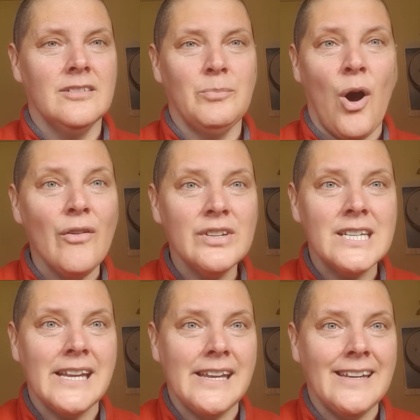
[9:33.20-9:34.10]

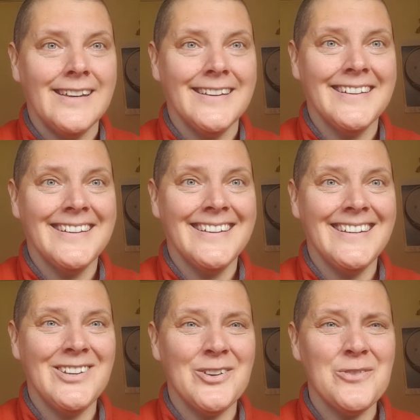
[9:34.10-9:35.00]
poverty.
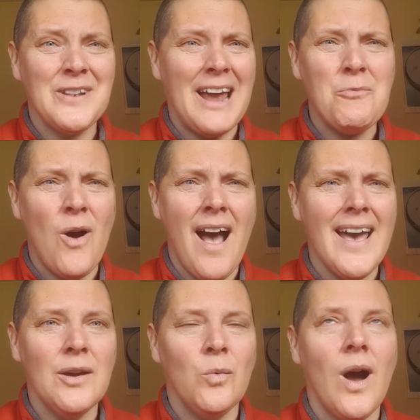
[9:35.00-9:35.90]
Like
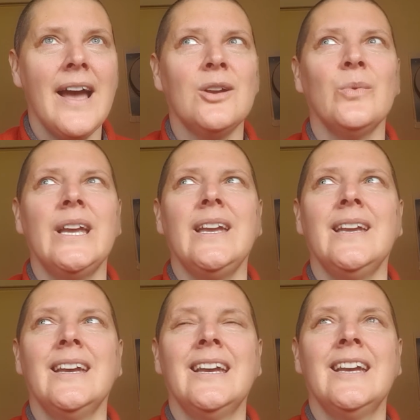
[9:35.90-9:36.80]
why do
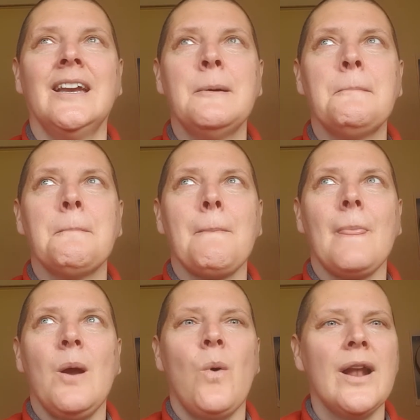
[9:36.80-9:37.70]

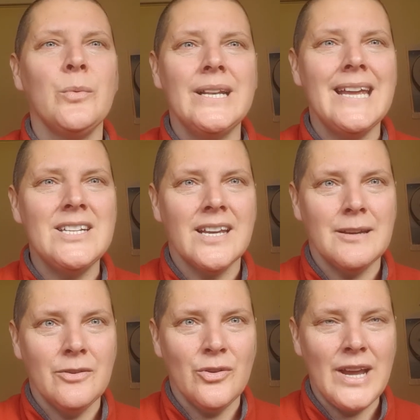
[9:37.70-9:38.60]
we need
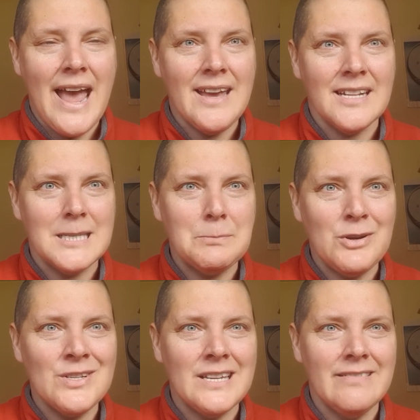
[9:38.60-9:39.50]
to create
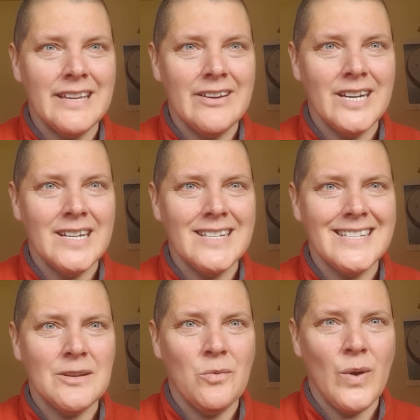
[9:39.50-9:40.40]
conspiracy
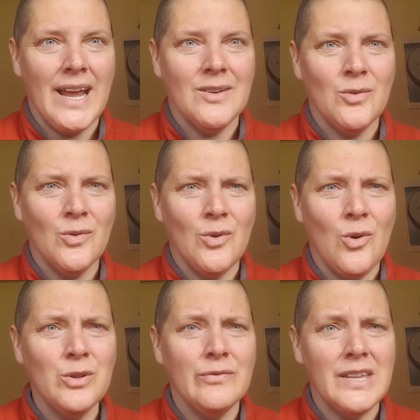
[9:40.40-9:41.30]
theories when
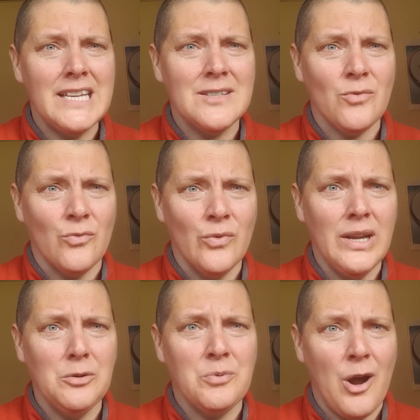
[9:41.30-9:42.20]
all of these
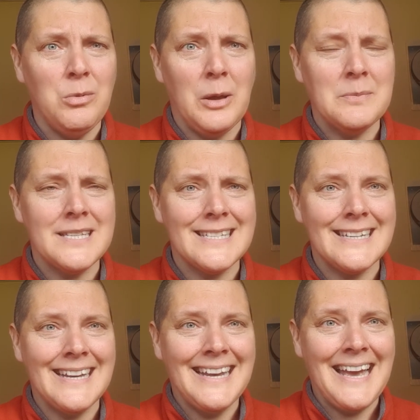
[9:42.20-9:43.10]
real problems
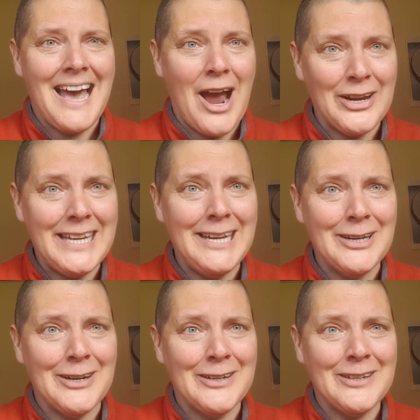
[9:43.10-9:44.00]
are
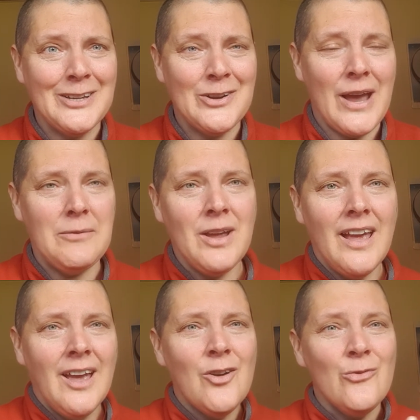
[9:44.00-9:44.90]
here? And
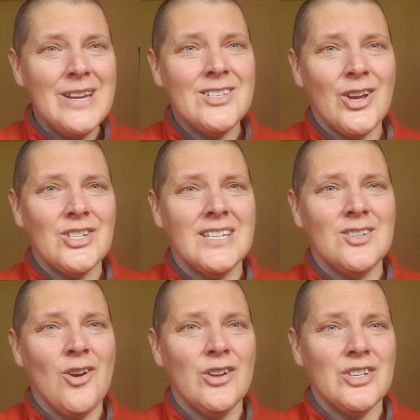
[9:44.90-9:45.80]
research is
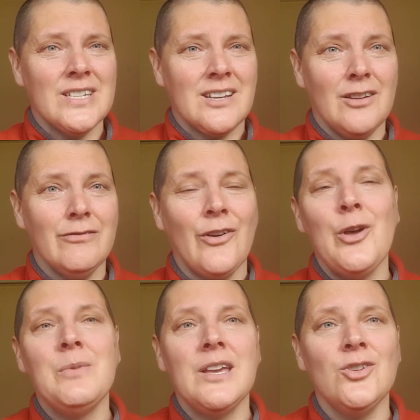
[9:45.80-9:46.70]
not just
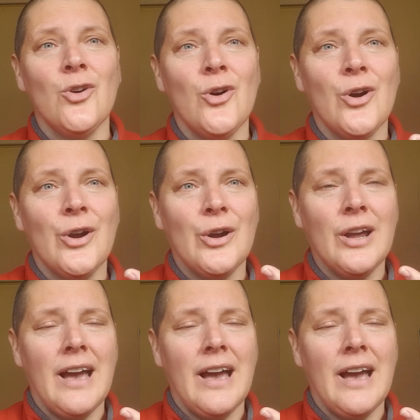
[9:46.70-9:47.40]
confirming your